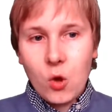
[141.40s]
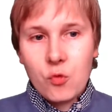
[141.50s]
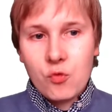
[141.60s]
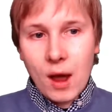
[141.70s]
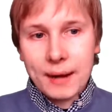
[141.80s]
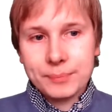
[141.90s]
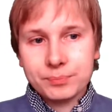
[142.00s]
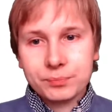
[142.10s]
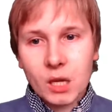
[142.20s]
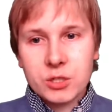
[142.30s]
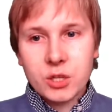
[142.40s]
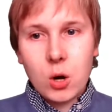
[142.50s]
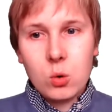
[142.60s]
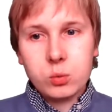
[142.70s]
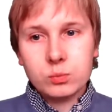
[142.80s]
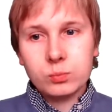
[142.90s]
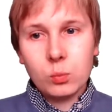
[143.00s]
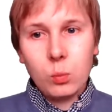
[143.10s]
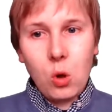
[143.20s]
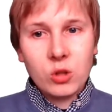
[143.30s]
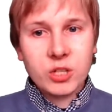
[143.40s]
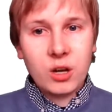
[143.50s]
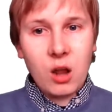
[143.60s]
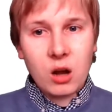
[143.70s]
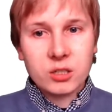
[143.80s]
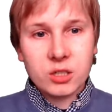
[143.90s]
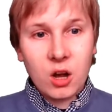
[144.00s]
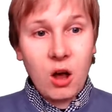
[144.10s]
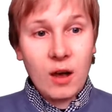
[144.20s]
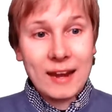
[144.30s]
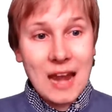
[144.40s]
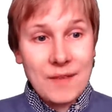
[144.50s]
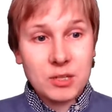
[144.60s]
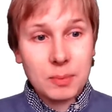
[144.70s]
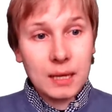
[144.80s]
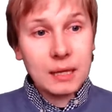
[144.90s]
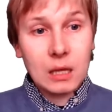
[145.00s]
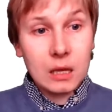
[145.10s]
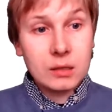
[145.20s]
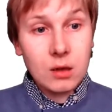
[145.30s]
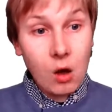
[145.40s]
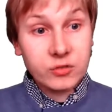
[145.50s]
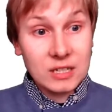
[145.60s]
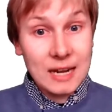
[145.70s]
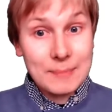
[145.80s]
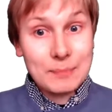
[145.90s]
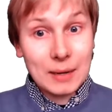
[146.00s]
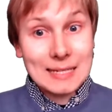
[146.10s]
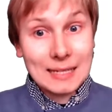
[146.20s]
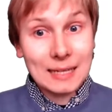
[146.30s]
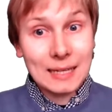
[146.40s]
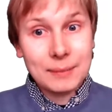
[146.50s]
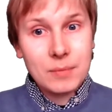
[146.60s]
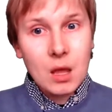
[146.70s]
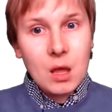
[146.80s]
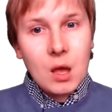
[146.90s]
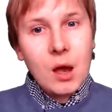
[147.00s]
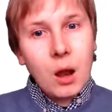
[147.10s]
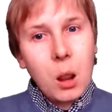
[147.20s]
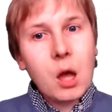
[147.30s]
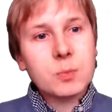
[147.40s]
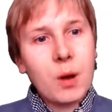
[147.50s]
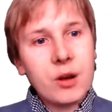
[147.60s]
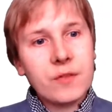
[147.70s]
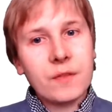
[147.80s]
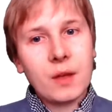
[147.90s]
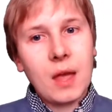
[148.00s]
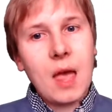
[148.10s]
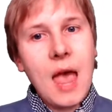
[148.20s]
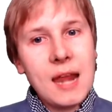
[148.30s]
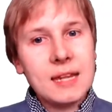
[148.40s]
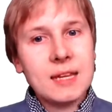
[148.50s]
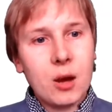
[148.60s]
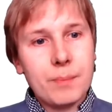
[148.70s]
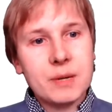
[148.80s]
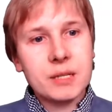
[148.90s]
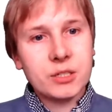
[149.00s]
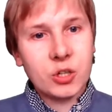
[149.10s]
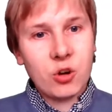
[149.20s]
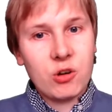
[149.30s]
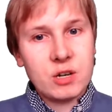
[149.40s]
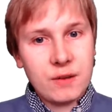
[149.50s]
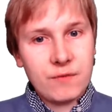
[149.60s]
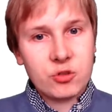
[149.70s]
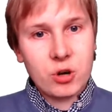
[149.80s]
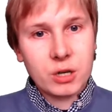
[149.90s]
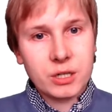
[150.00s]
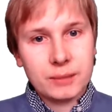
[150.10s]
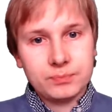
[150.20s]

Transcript: Right, so walls and locks are inevitably, and often implicitly, a large part of any company's security infrastructure.